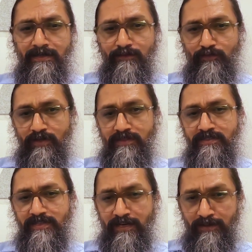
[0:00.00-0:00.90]
for
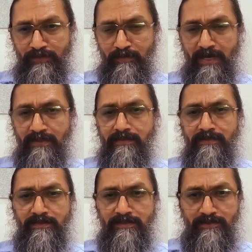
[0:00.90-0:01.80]
this end of the month,
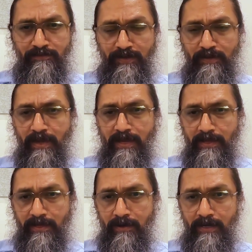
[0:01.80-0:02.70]
and this is the feedback
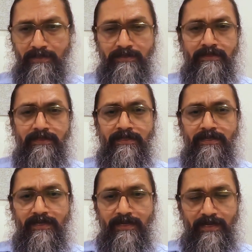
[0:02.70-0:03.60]
I got.
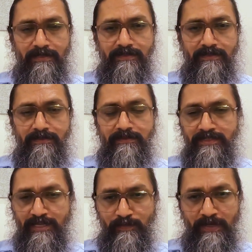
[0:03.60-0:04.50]
And
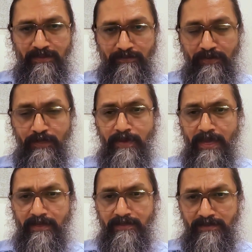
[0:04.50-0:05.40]
this has been the
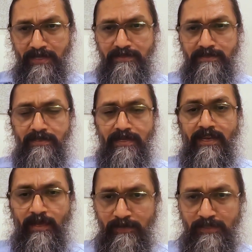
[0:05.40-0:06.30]
feedback, and such
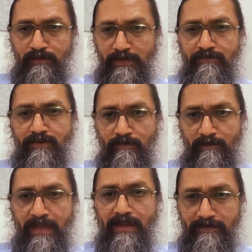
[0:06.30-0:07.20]
enables me from
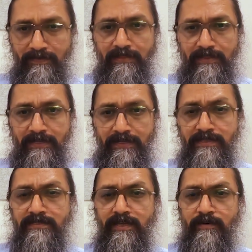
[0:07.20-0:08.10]
my level that yes, they are